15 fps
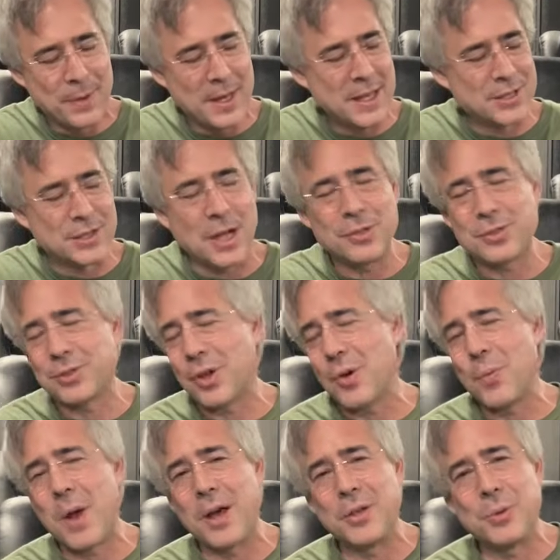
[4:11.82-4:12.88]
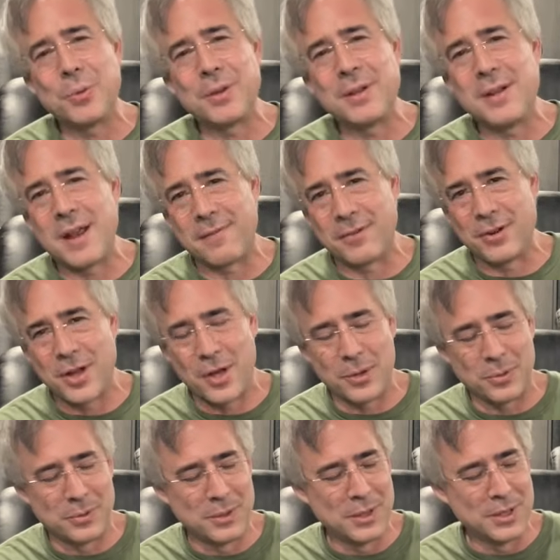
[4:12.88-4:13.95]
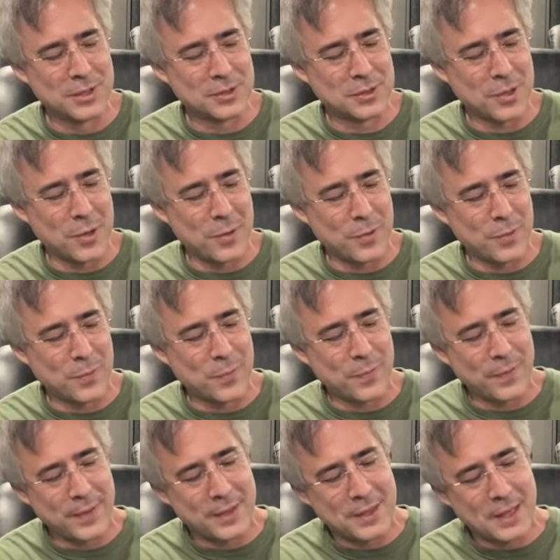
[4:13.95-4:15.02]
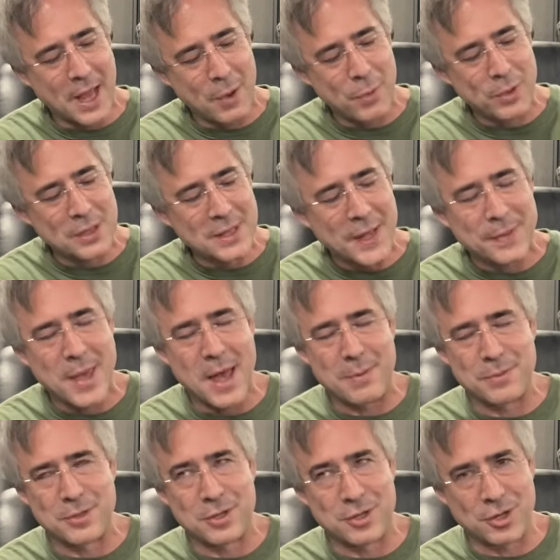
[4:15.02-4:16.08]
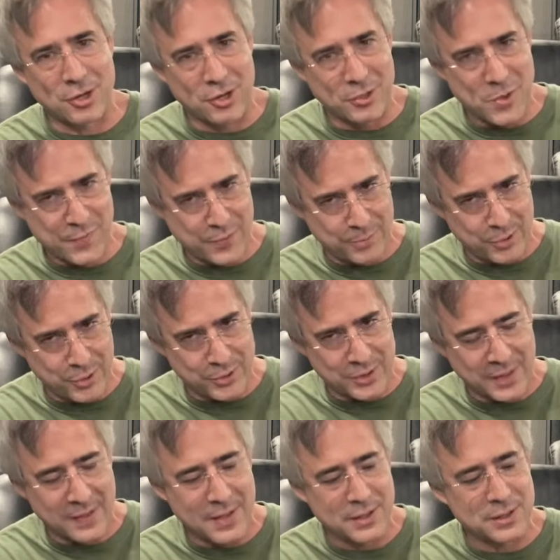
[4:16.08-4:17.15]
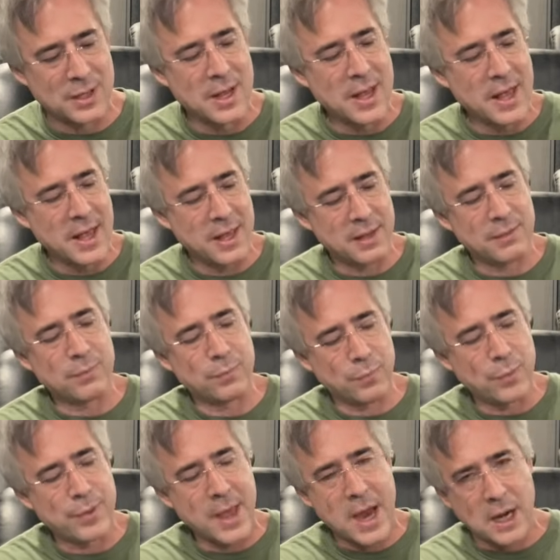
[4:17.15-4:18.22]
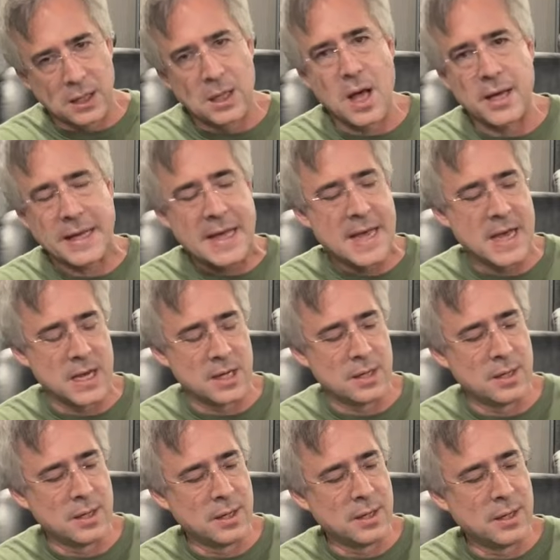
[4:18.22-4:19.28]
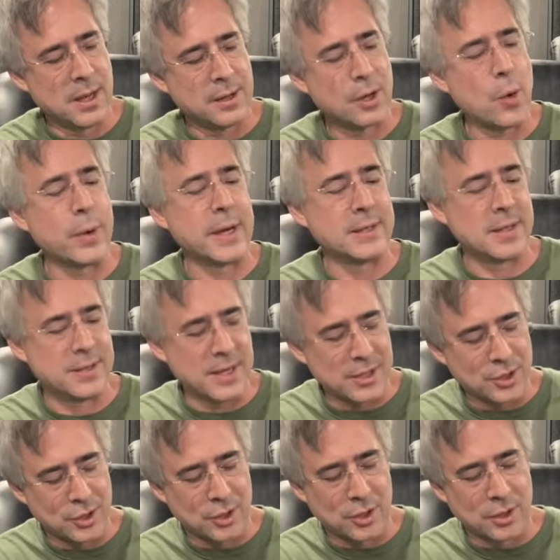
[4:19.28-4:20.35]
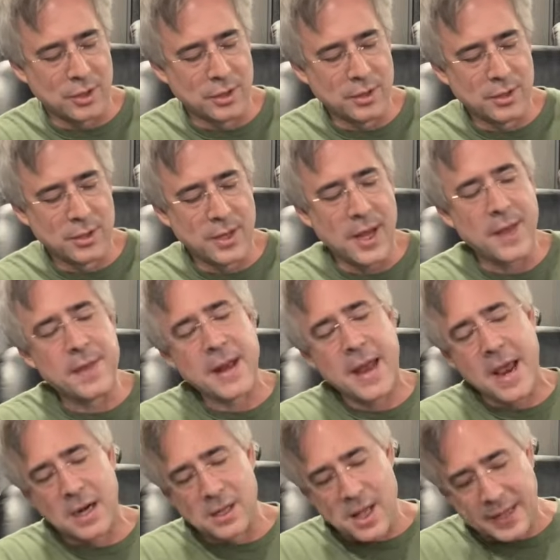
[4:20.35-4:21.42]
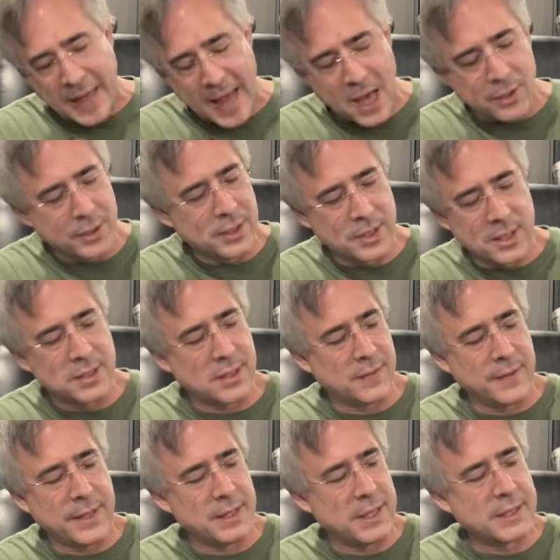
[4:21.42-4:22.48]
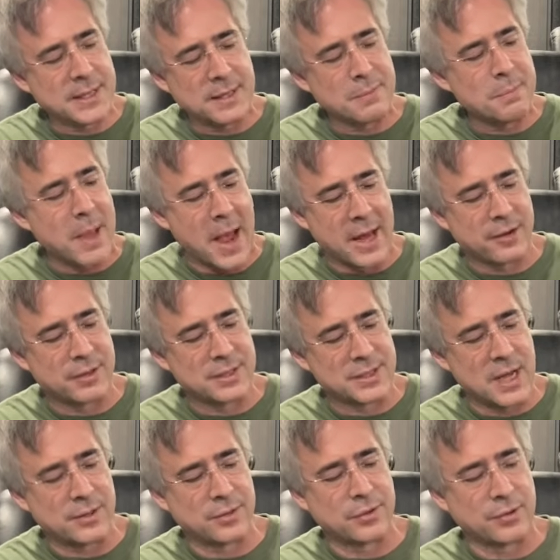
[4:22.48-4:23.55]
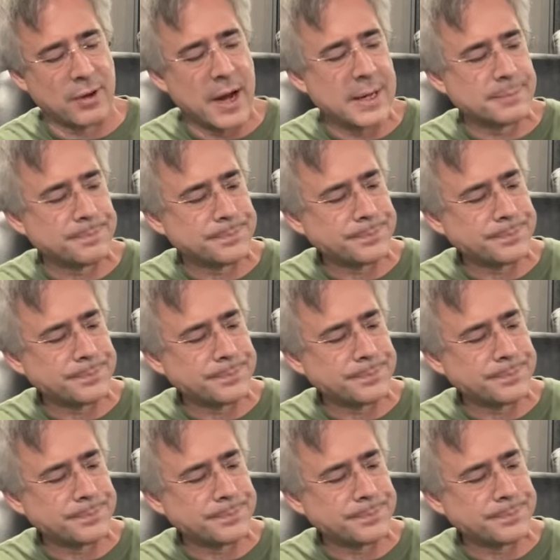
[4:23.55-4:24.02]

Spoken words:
It's done so well you would never know. So I wouldn't let that deter you from using this with analog in, going into digital, and then analog out. It didn't matter. It sounded great.